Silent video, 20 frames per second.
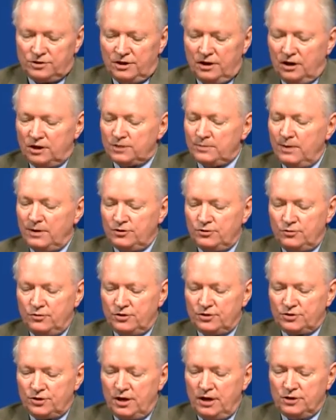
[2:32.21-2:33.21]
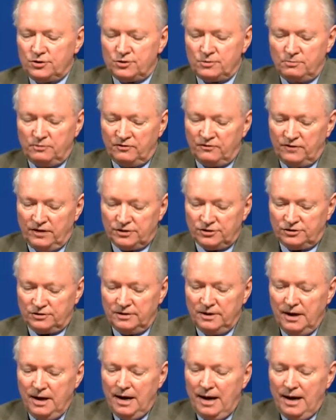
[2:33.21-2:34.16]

Tell us about your education, profession,